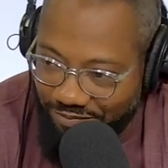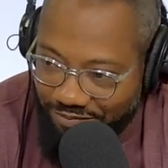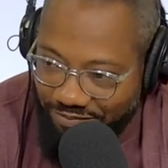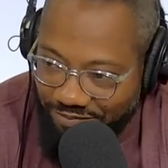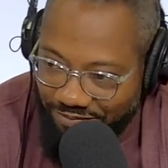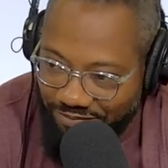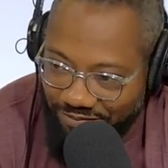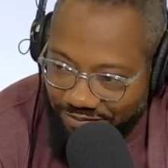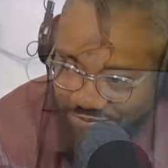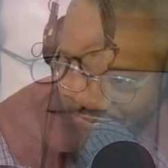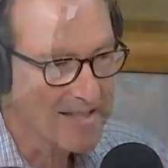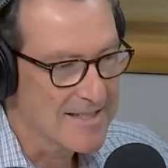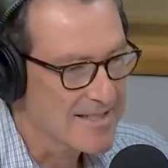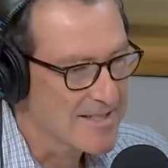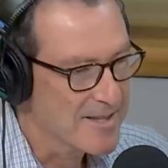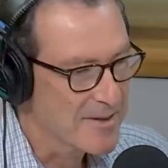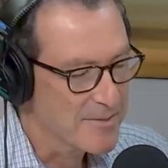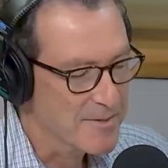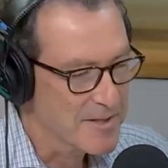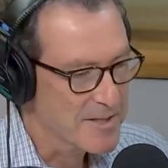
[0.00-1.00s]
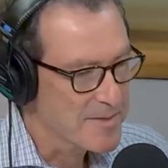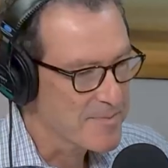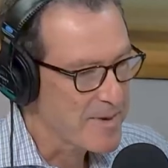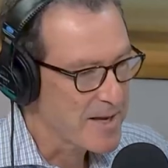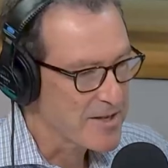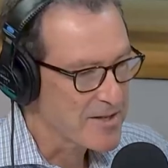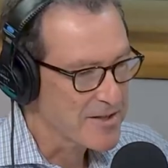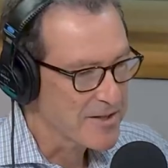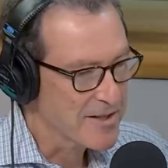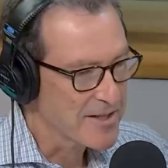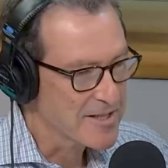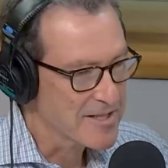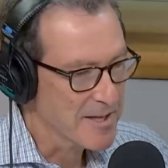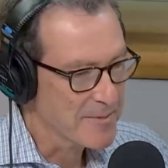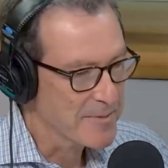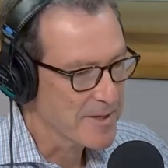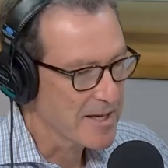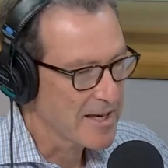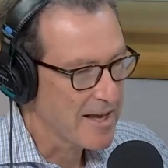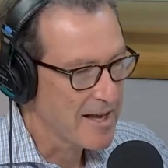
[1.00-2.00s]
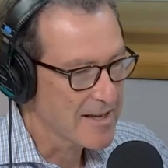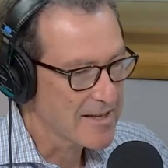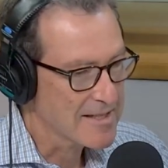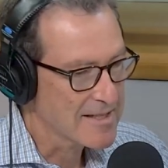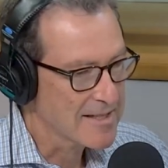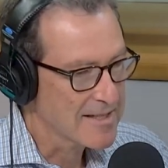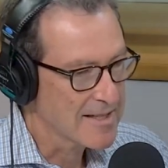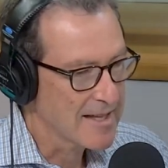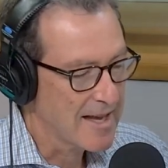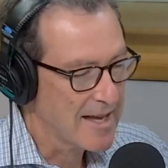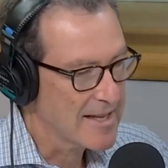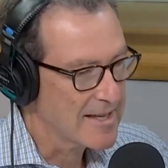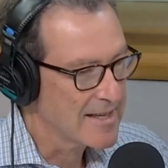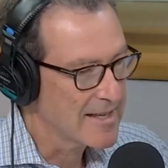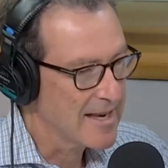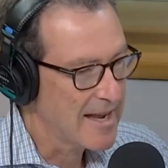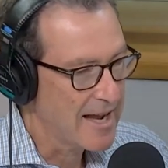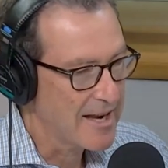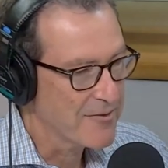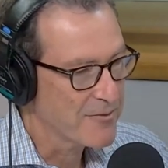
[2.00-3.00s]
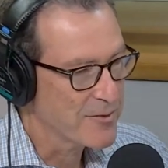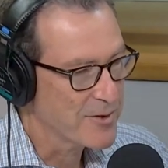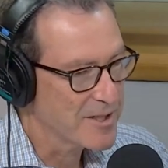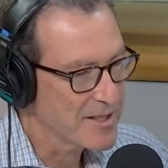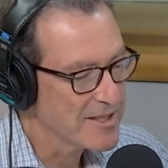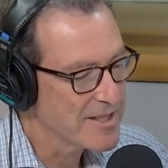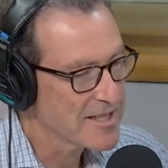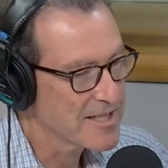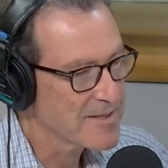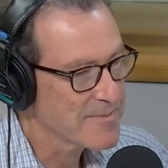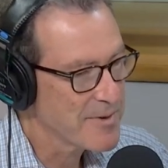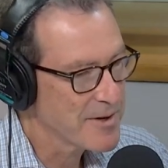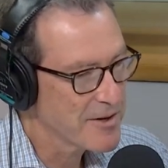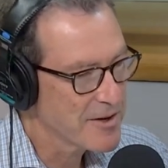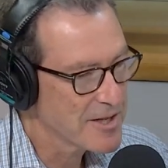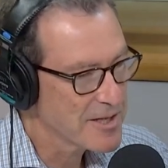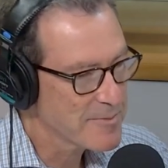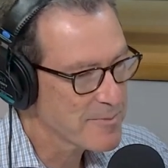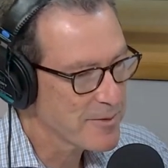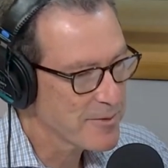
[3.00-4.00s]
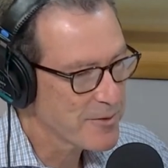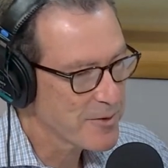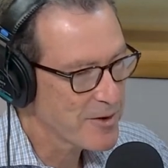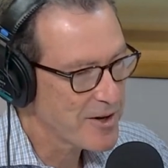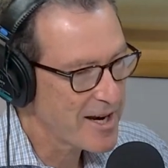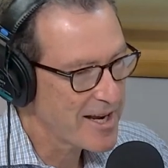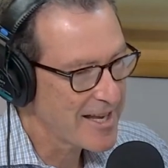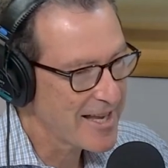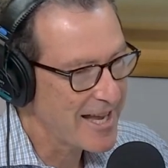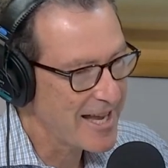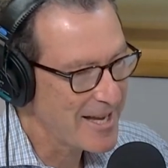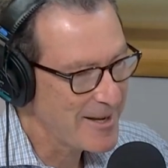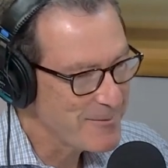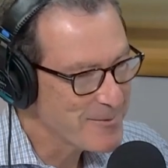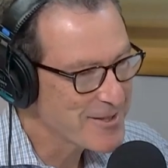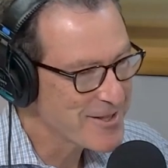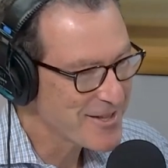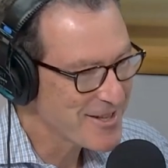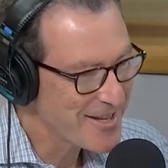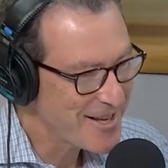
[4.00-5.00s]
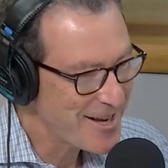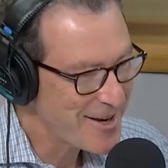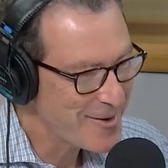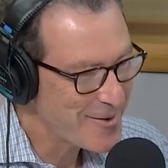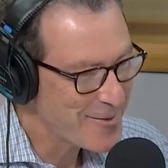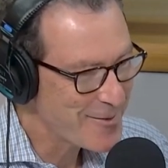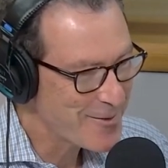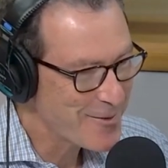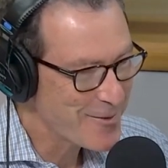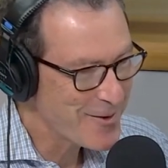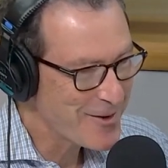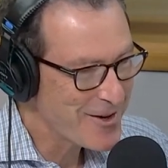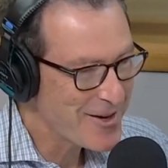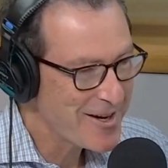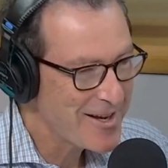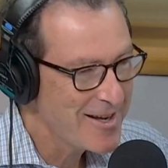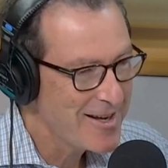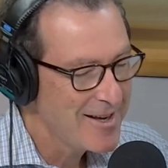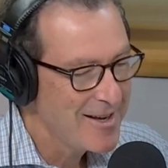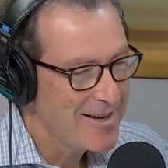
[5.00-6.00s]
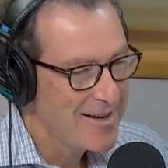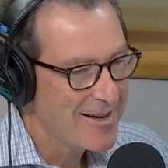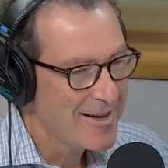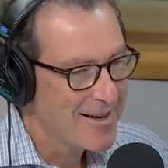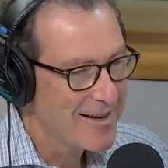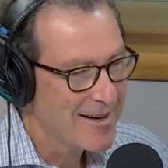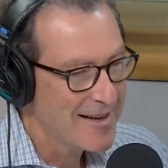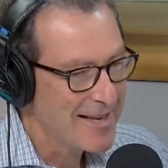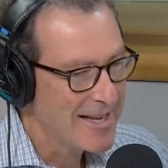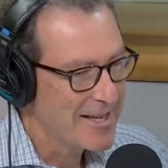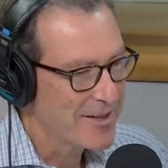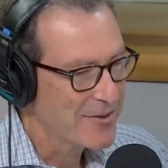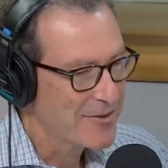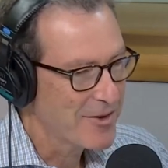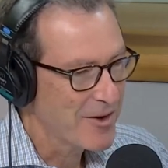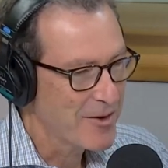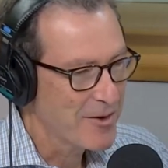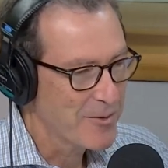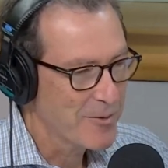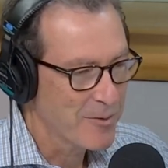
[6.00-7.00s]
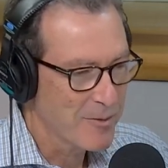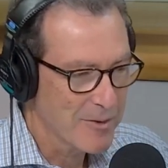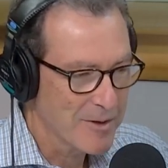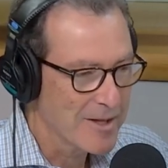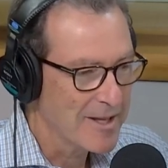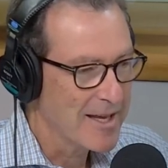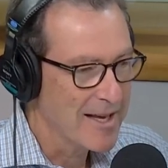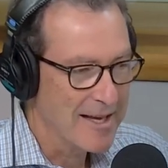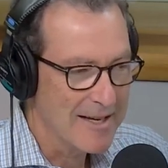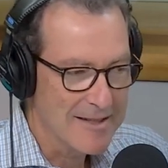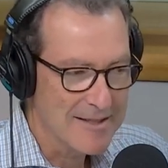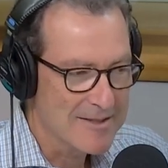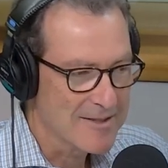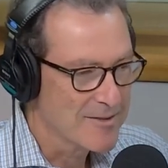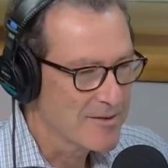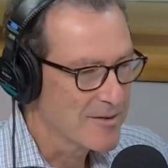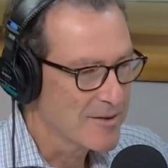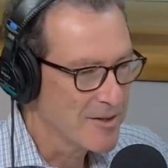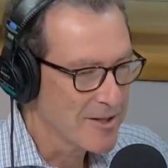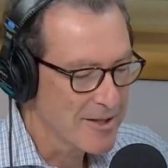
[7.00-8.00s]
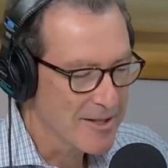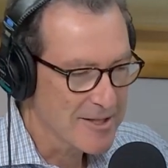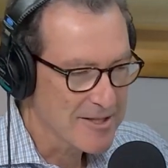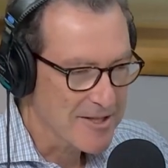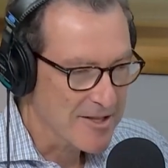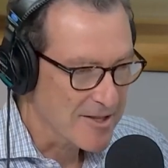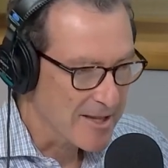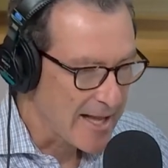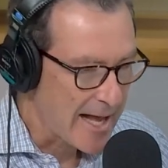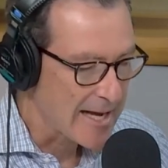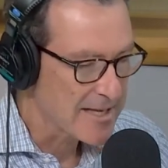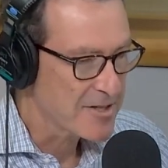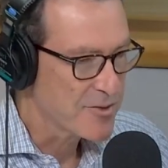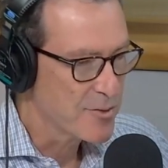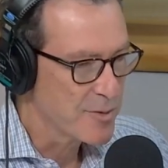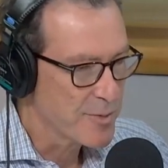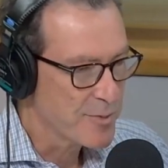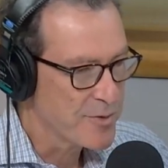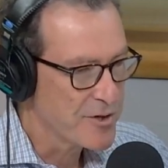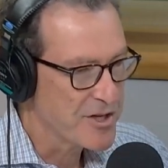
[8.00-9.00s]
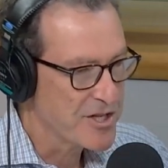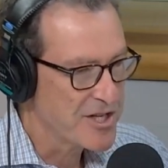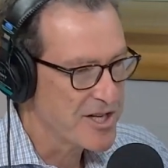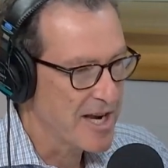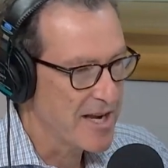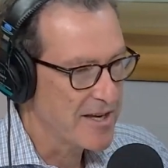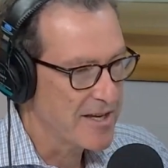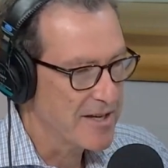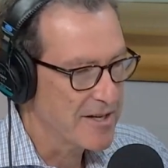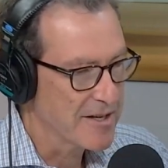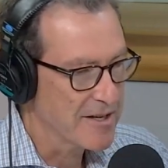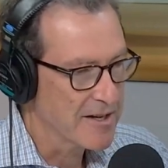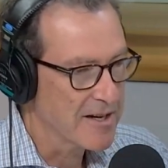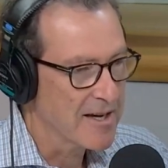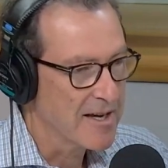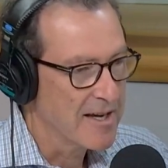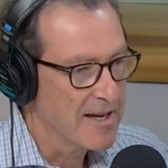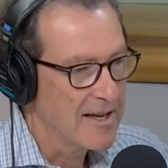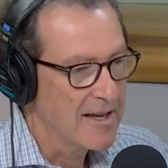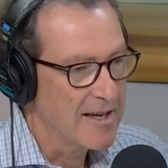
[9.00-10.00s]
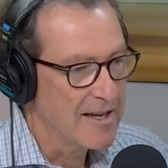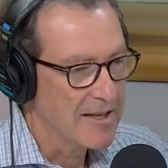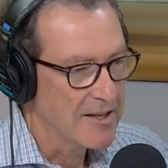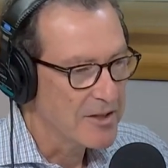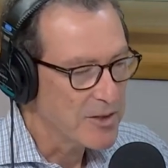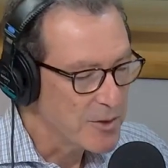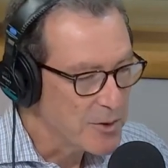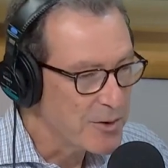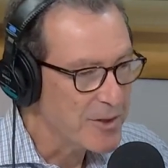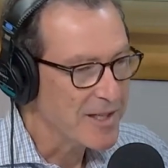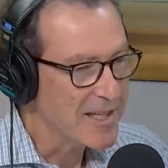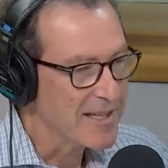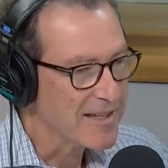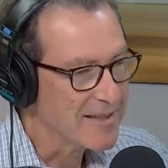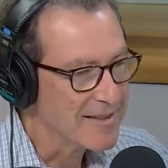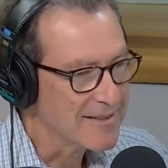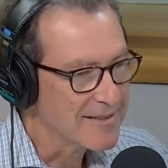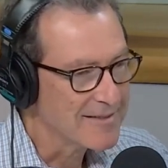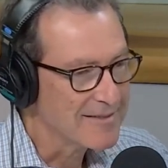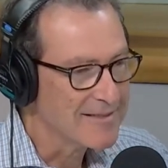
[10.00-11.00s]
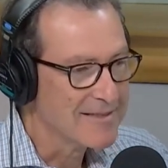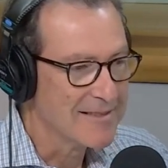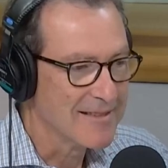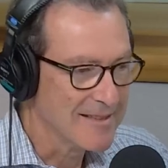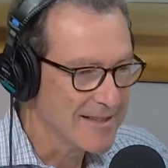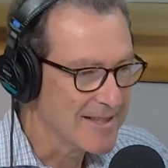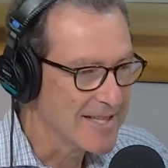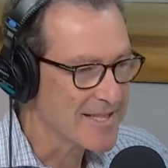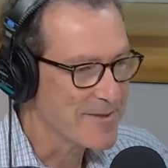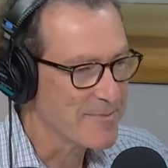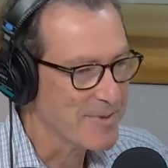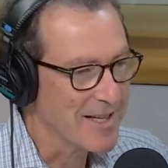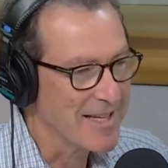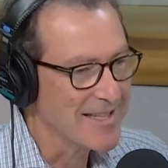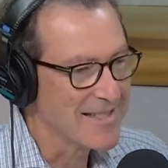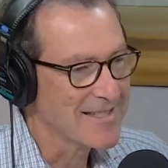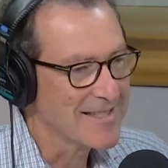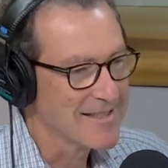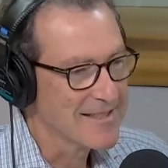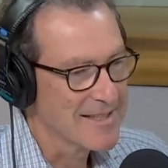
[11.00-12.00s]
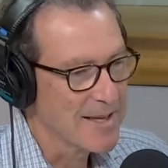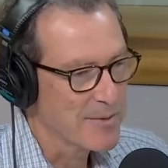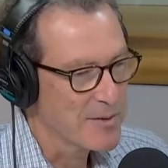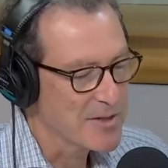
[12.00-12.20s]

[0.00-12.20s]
Yes, it's something special. It's something, honestly, I had not really experienced before I came to the 904. And so, yeah, there's lots to appreciate here, including this place, yeah.